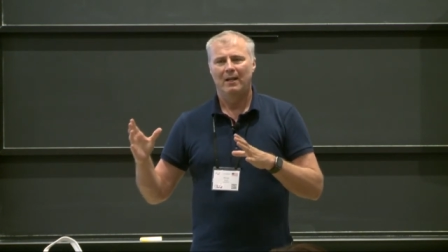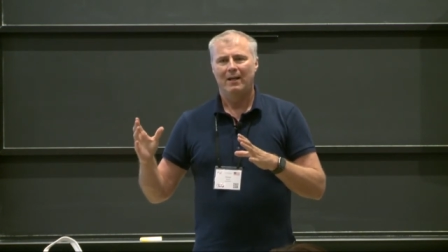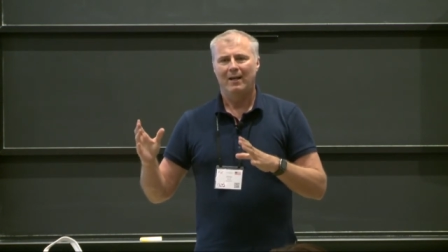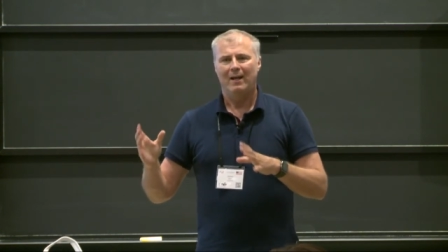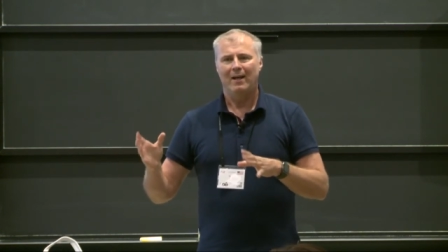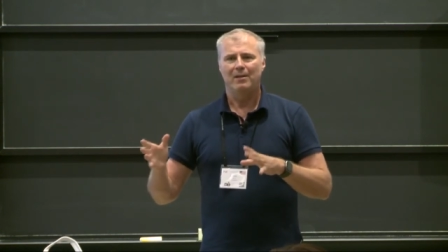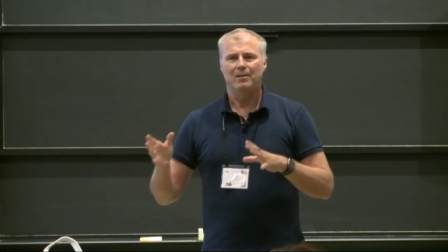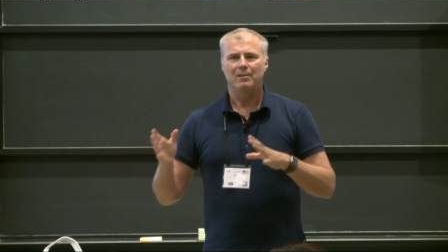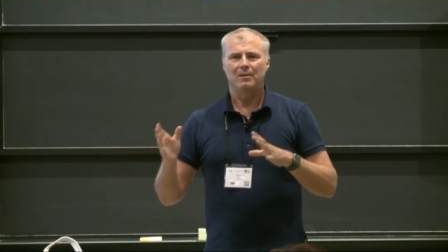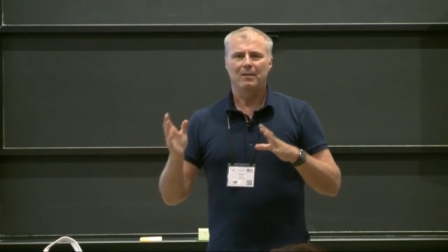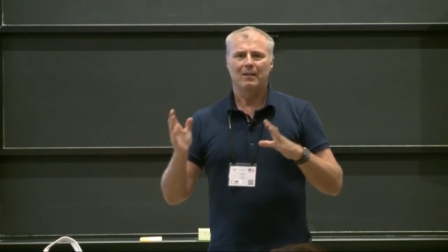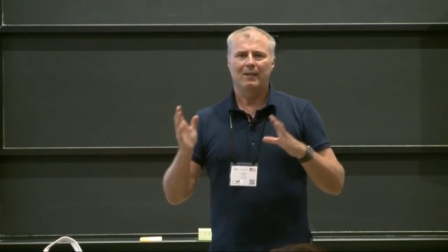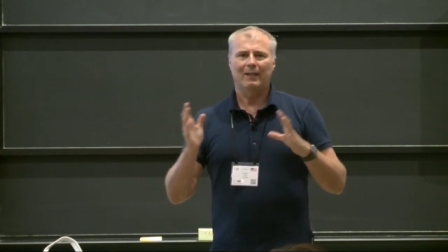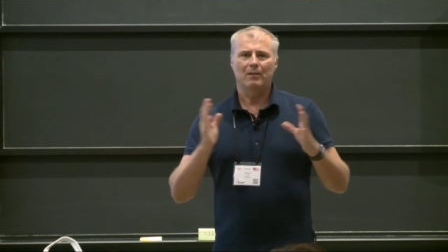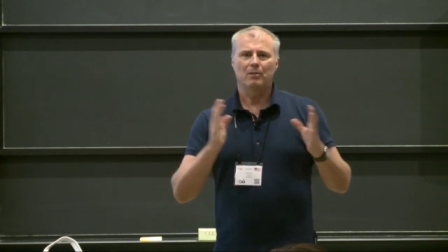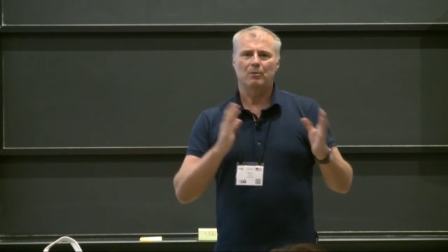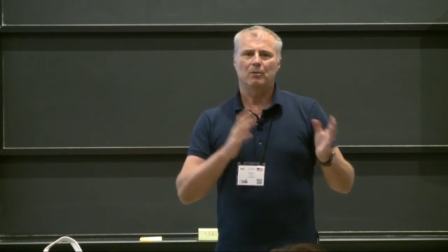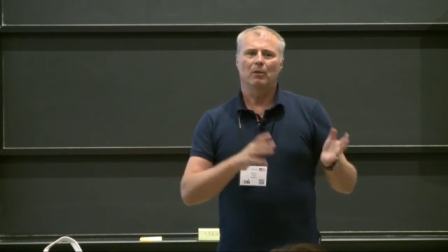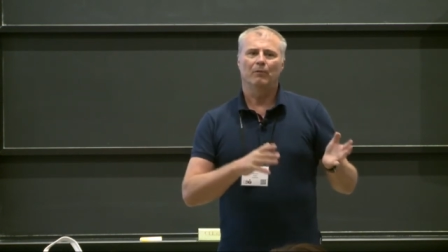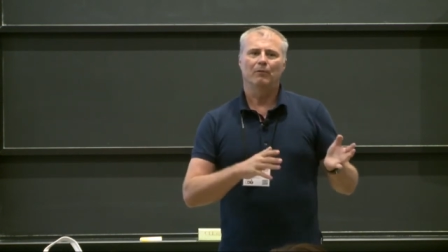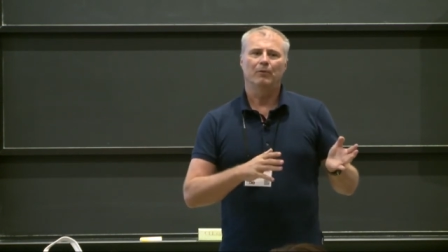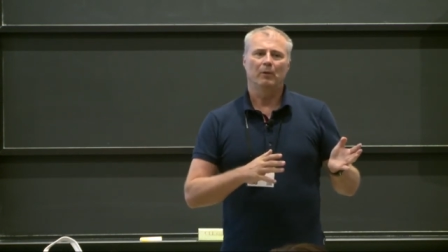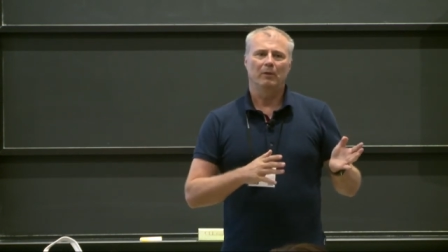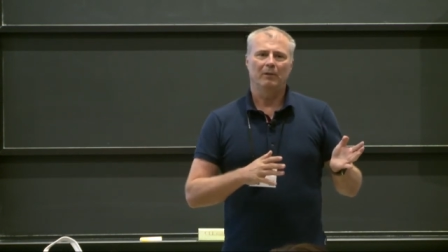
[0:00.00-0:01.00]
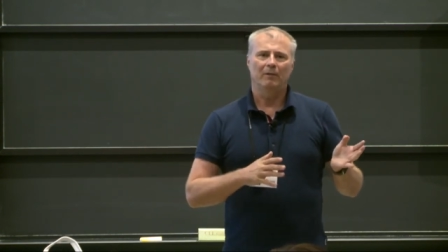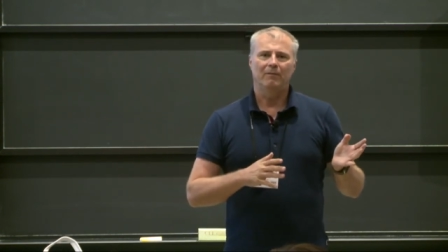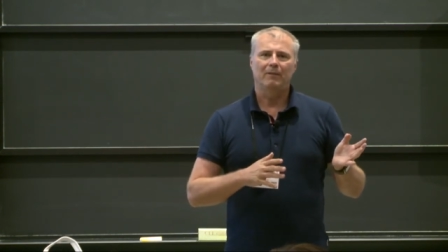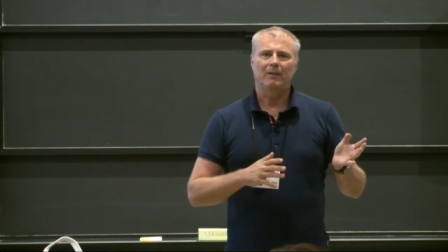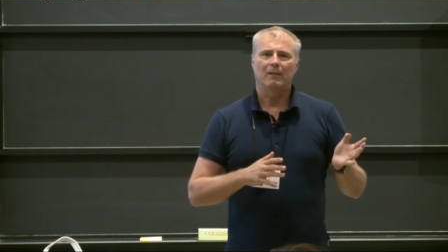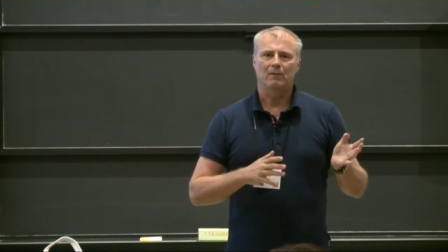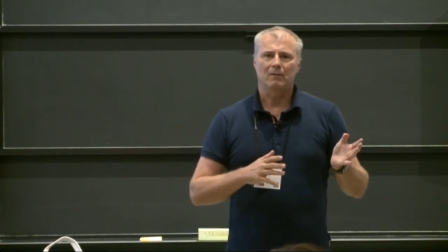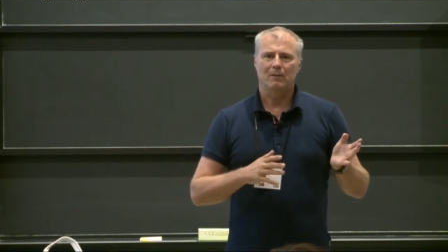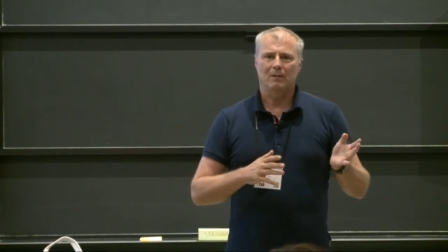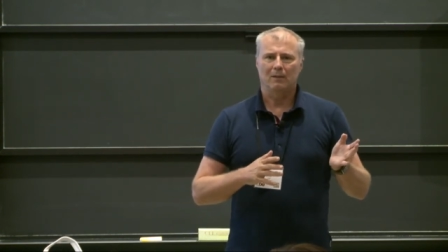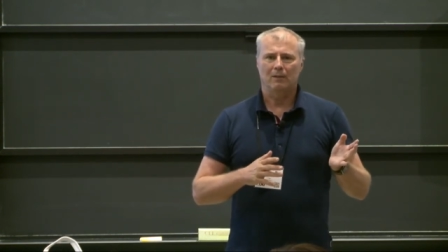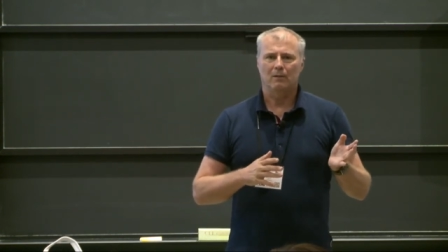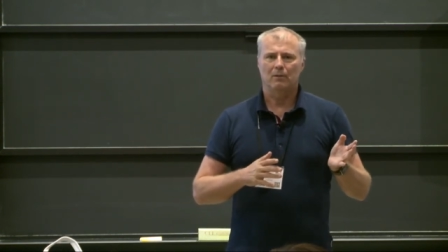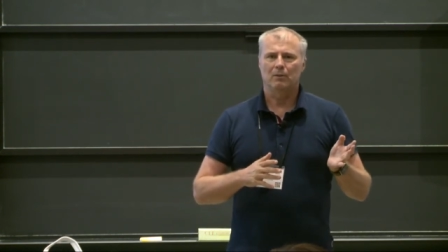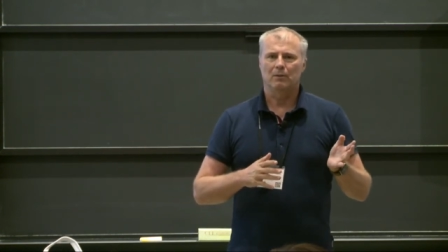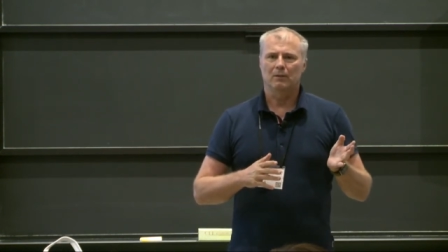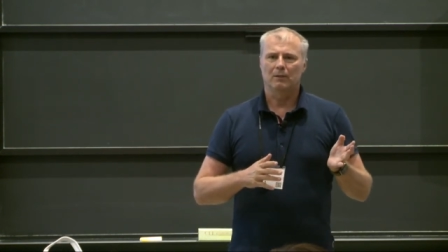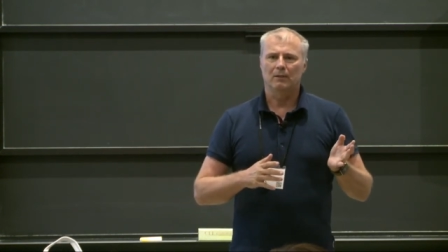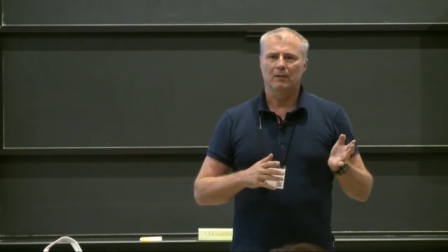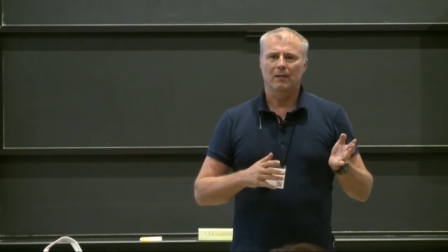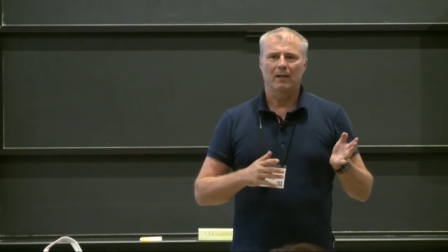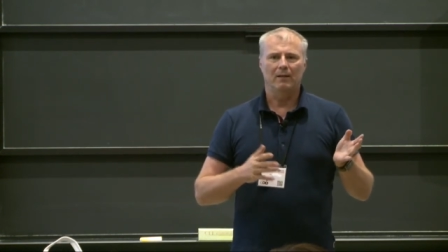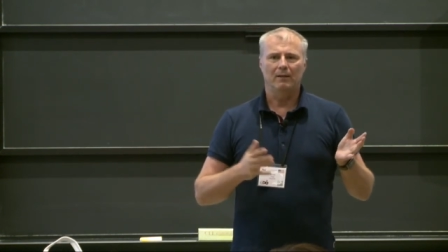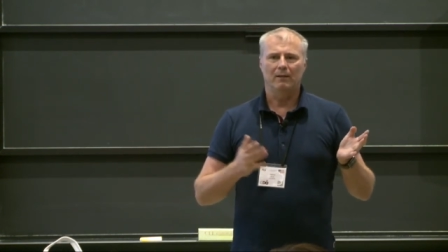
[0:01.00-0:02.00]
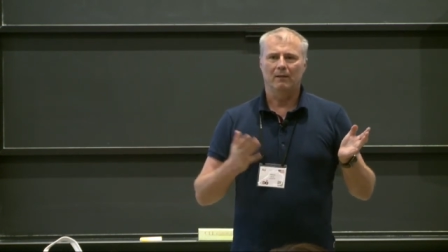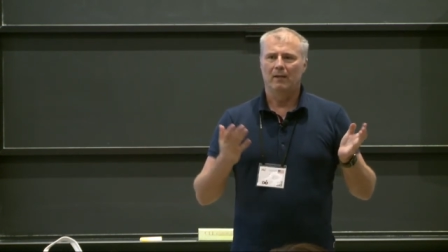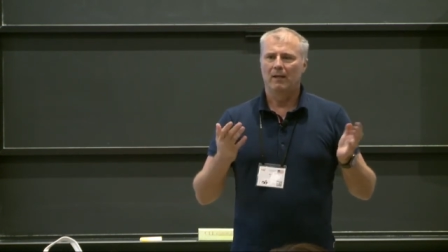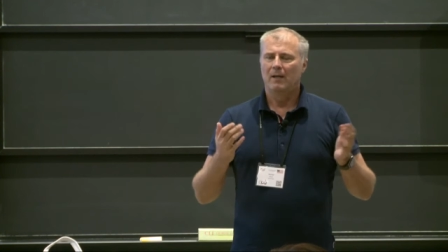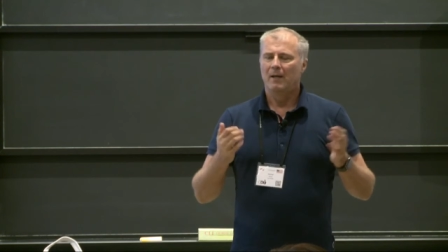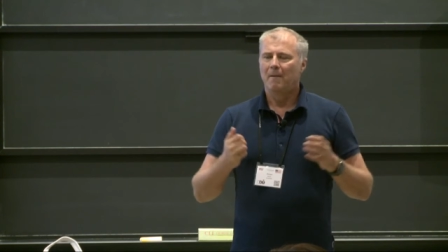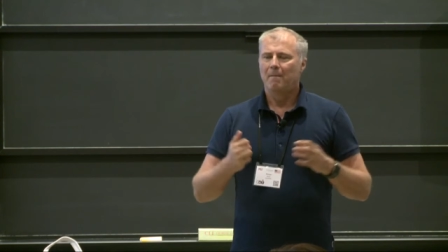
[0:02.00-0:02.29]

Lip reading: as the rest of your infrastructure, and